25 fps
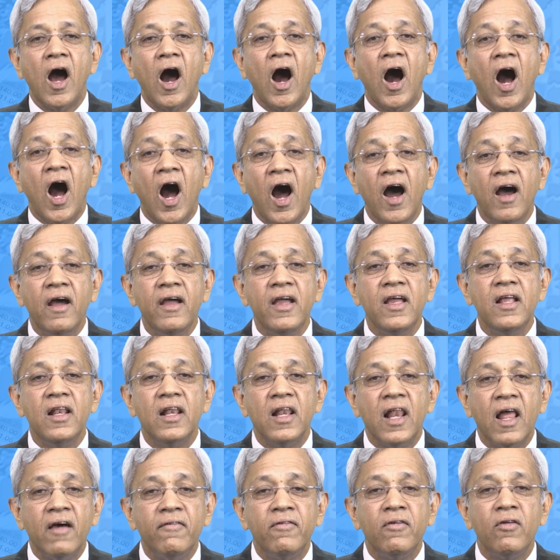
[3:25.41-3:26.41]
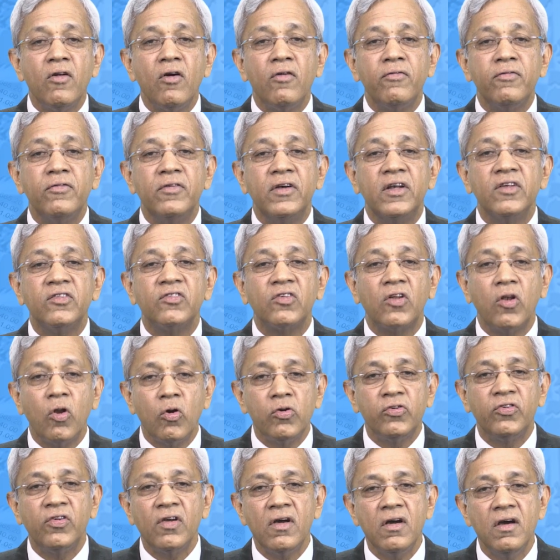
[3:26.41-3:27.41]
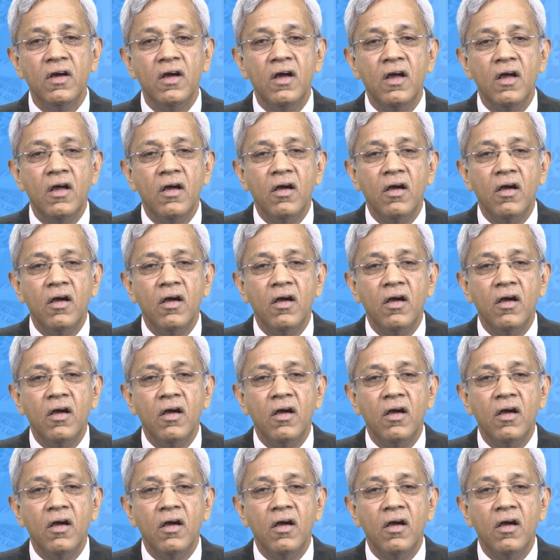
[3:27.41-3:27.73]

a high level of disclosure